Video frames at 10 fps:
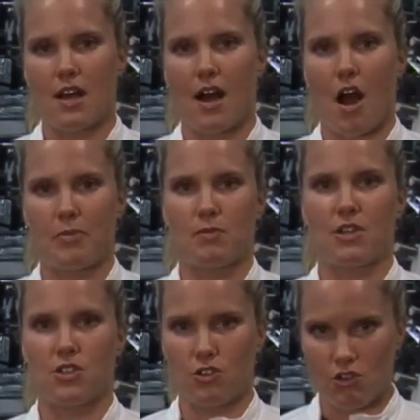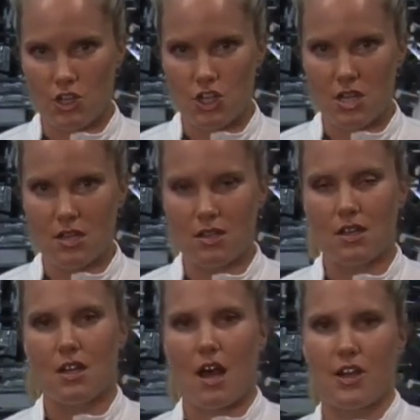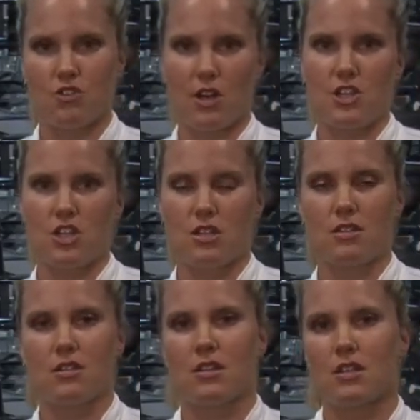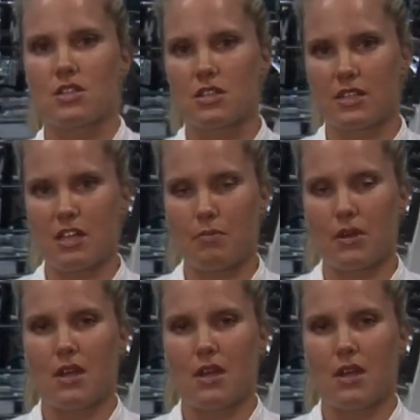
optimize nutrition, hydration, sleep,